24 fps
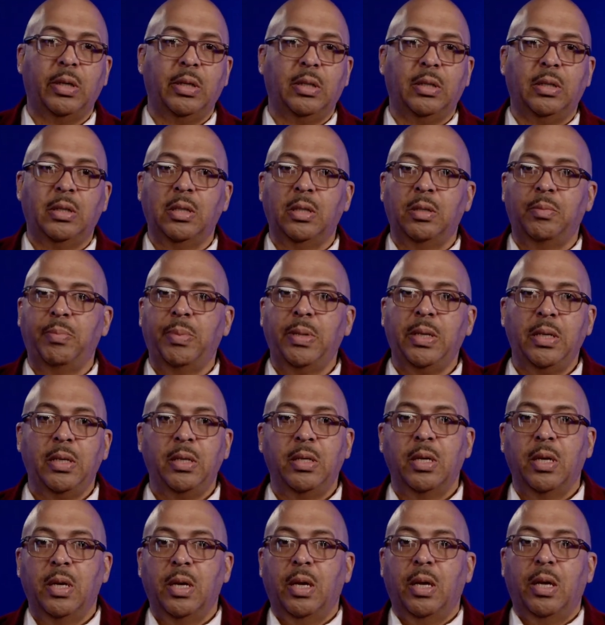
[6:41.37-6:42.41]
it could
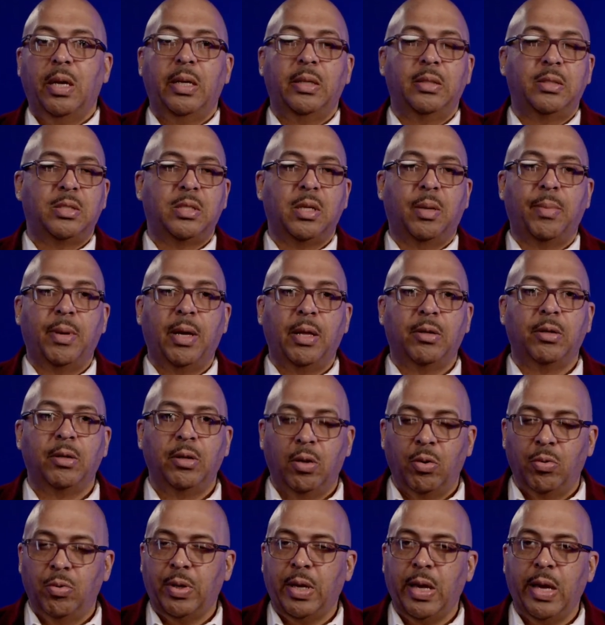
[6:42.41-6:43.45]
be in some other
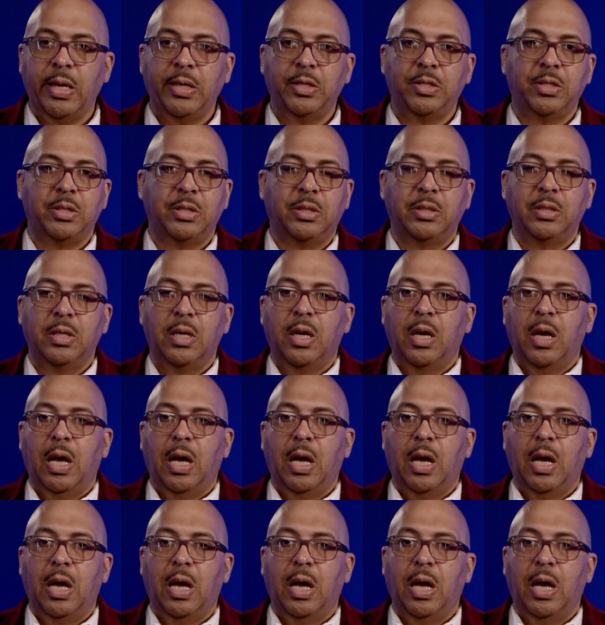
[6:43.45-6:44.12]
location.